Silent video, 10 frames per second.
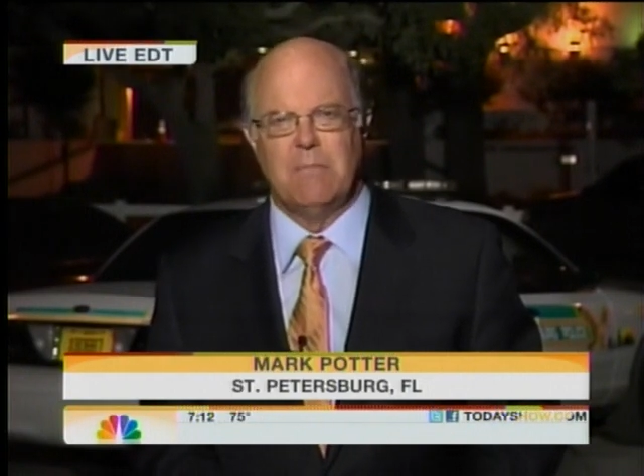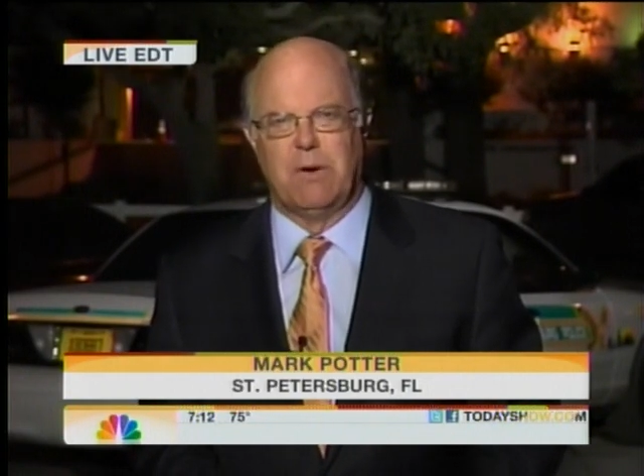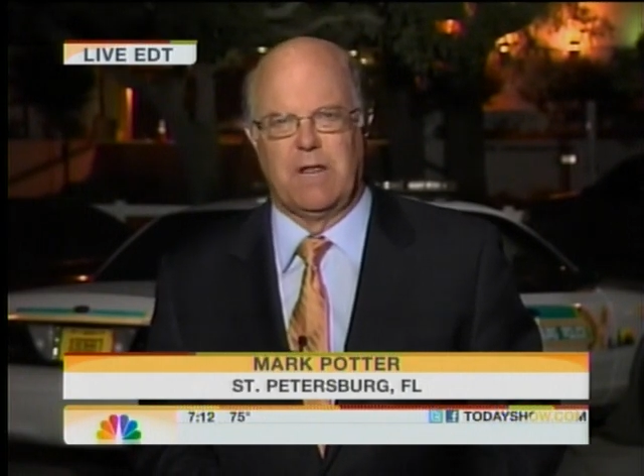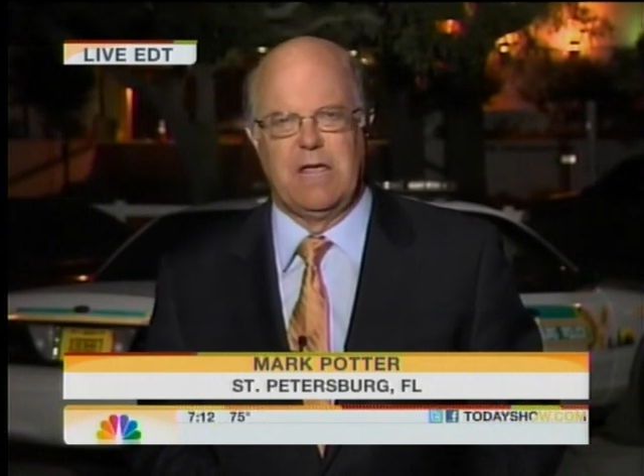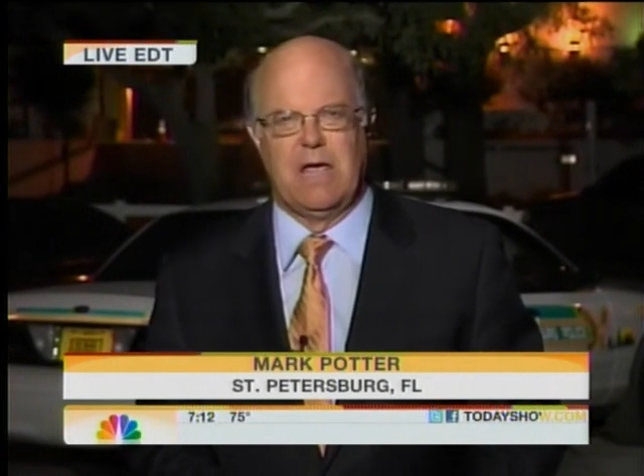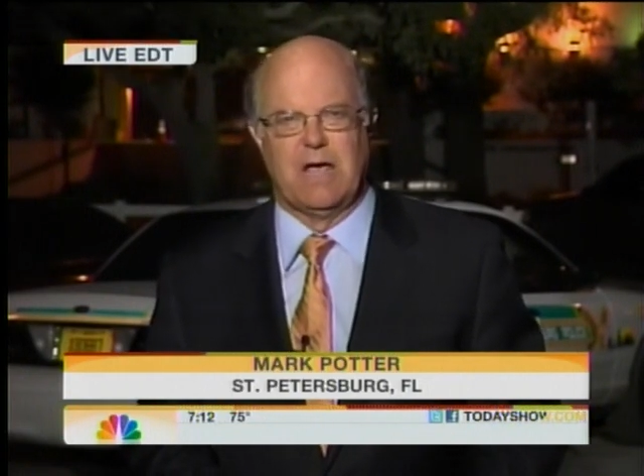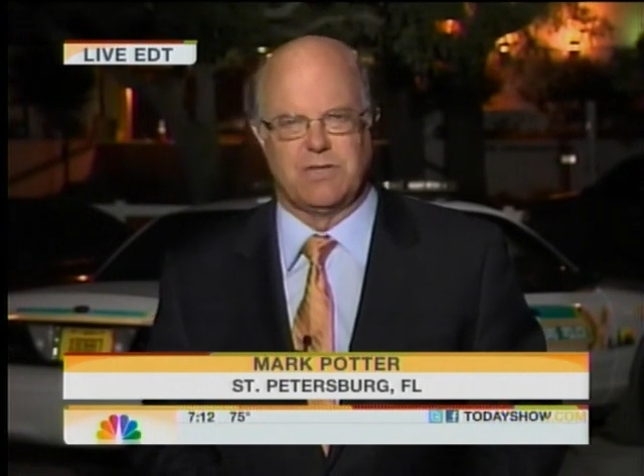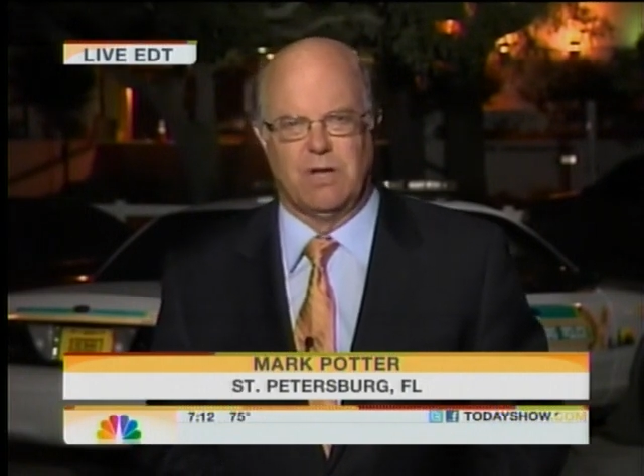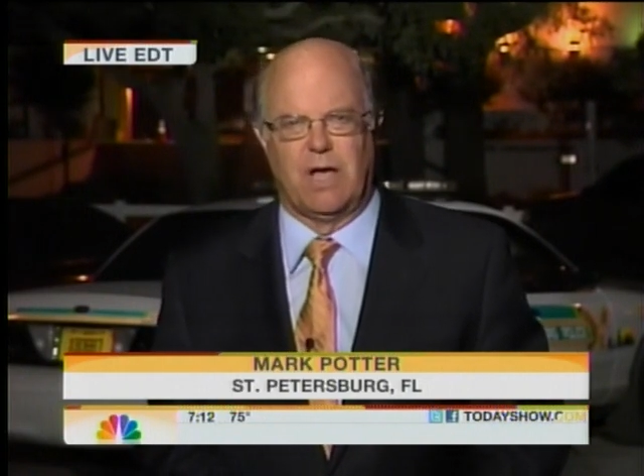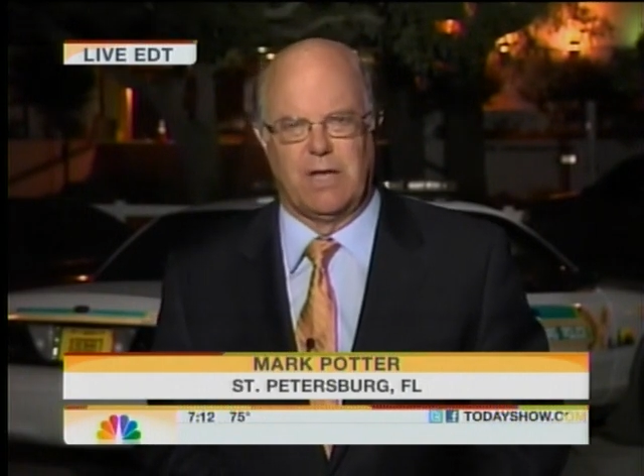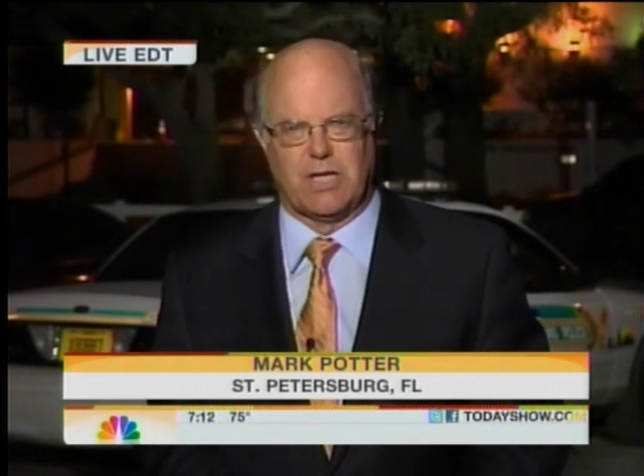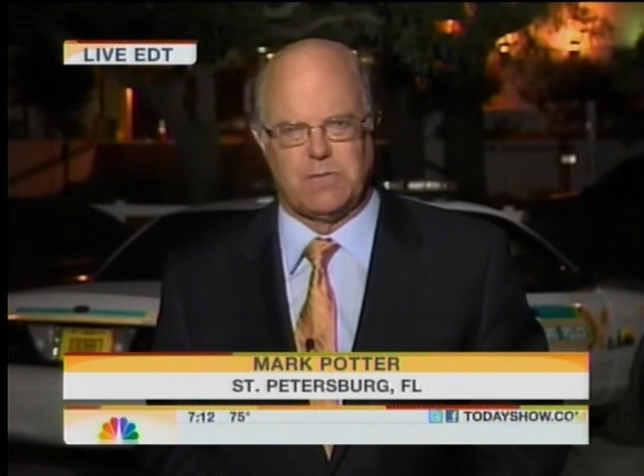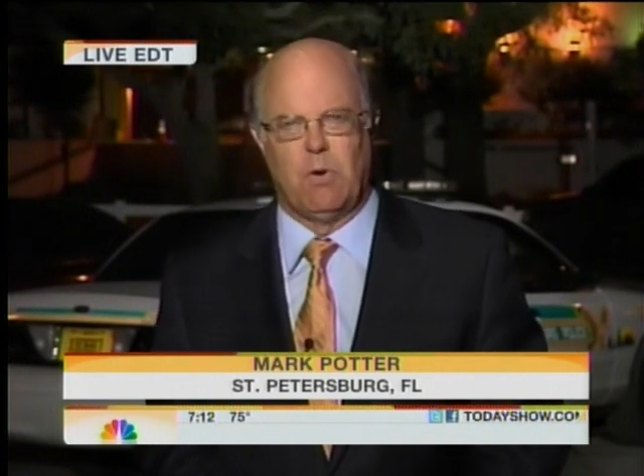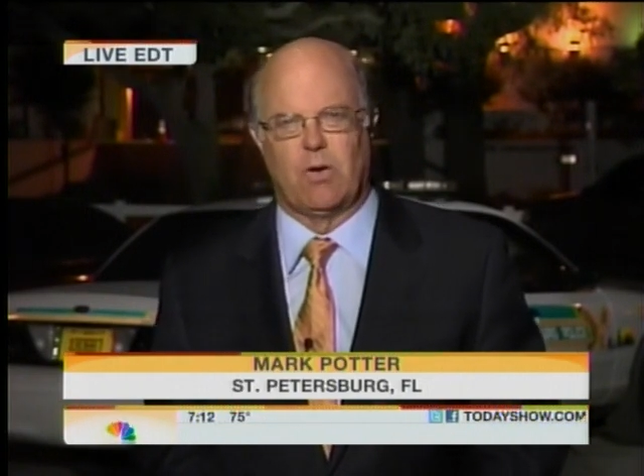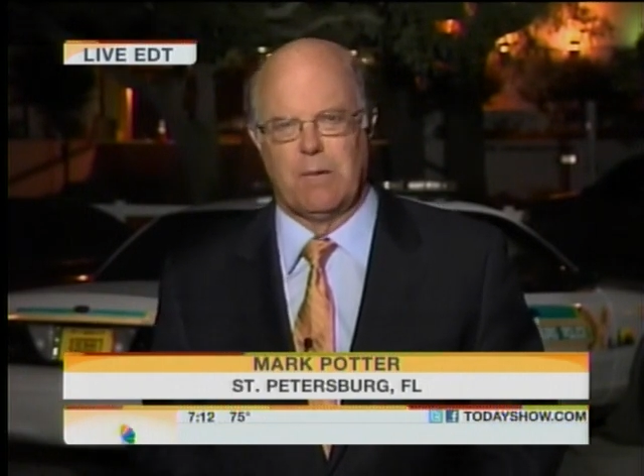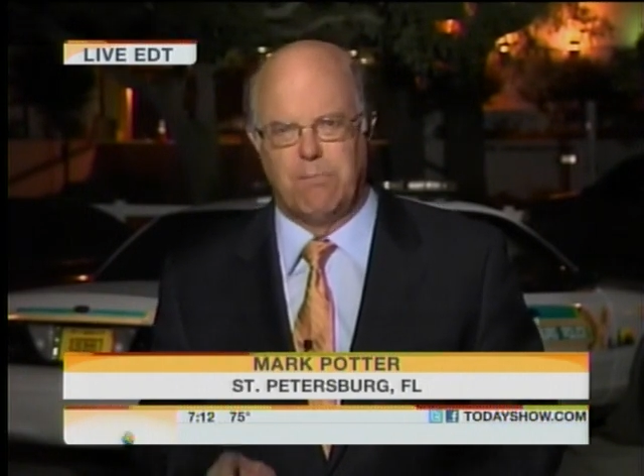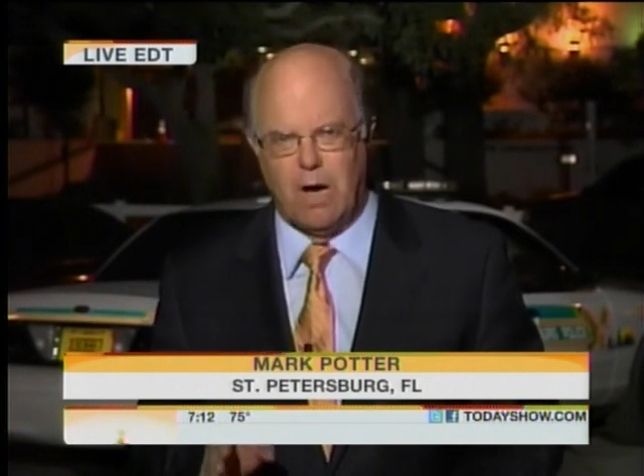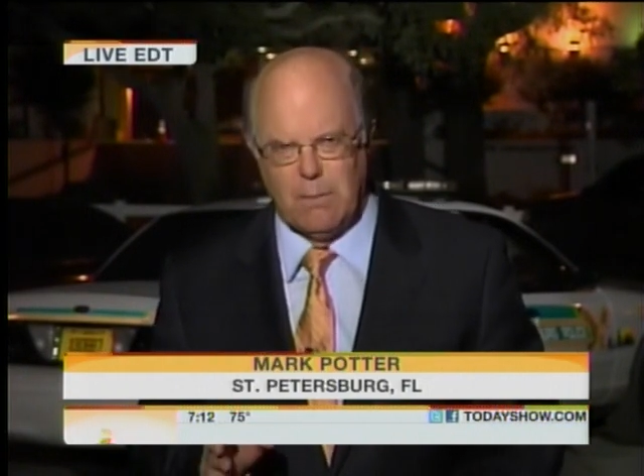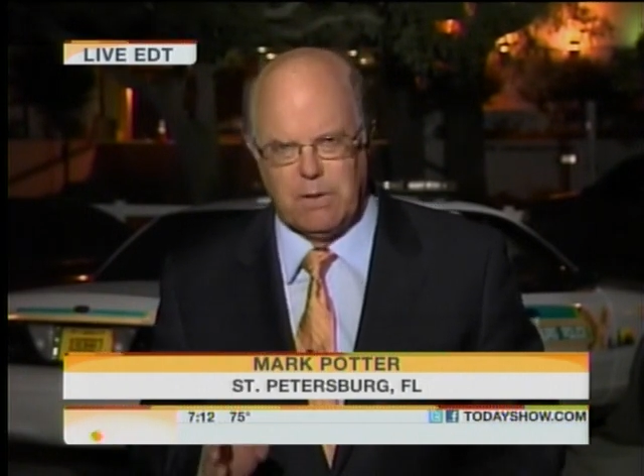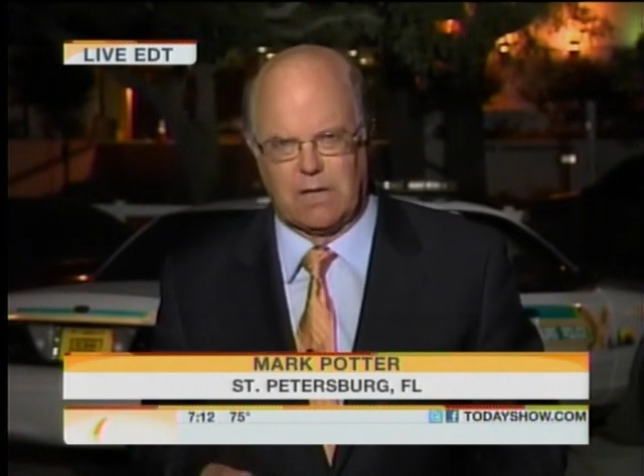but he has not yet spoken
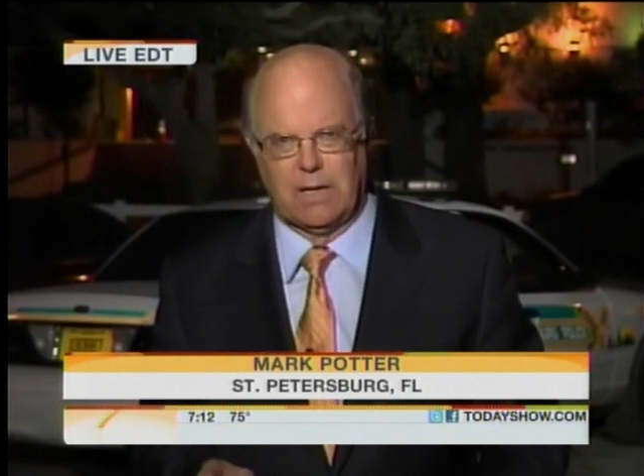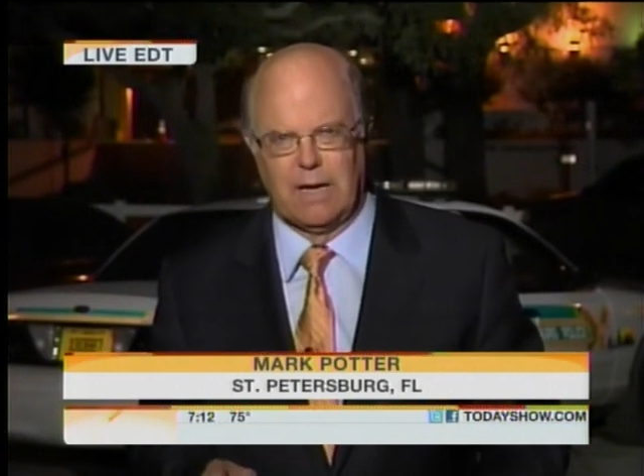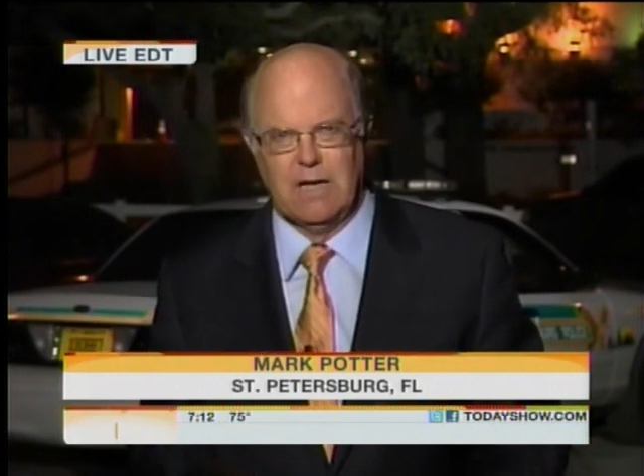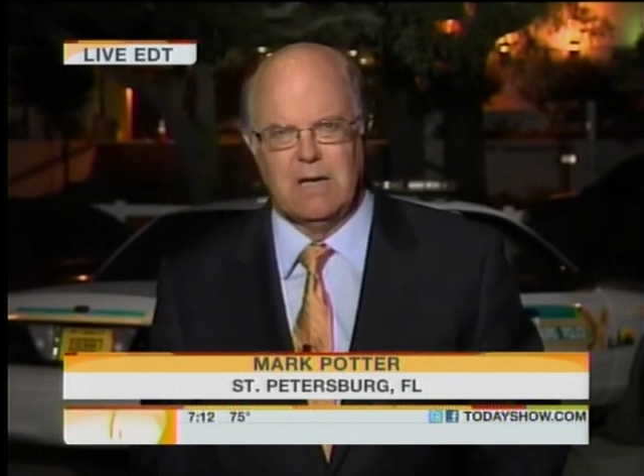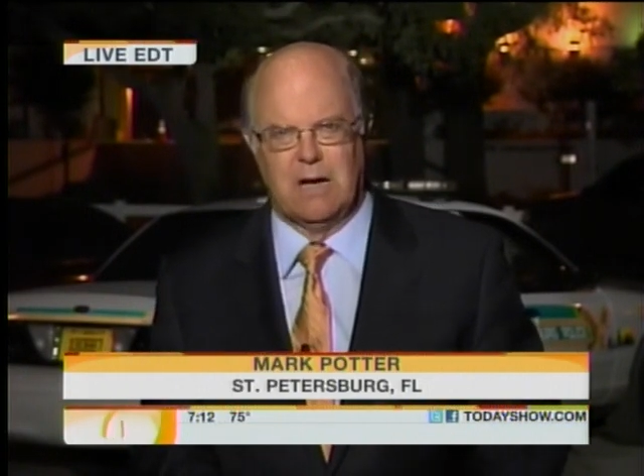publicly